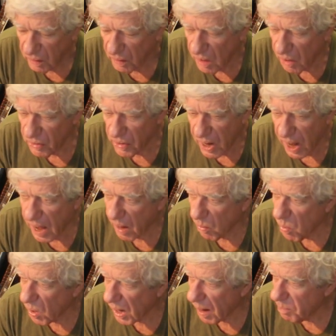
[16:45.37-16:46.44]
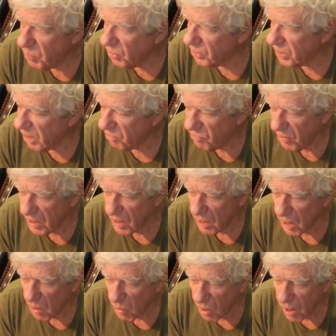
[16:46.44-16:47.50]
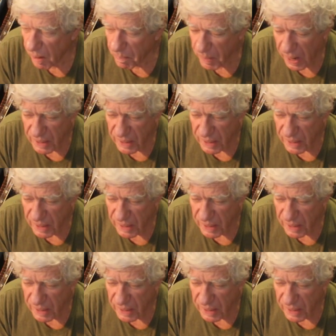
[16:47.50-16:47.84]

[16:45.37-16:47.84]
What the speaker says: other night when I put that video up,